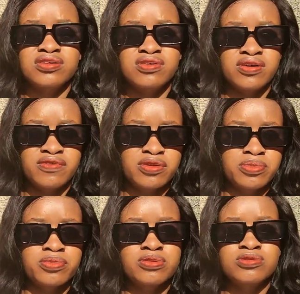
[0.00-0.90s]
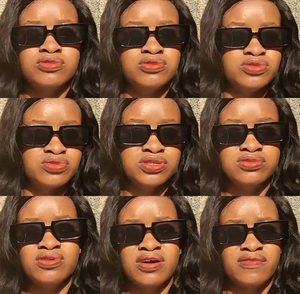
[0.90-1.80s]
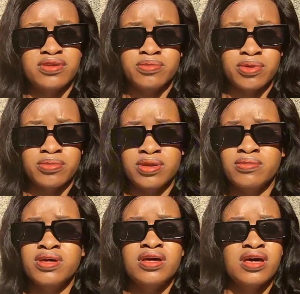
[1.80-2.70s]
you don't have any, you still don't have any problem.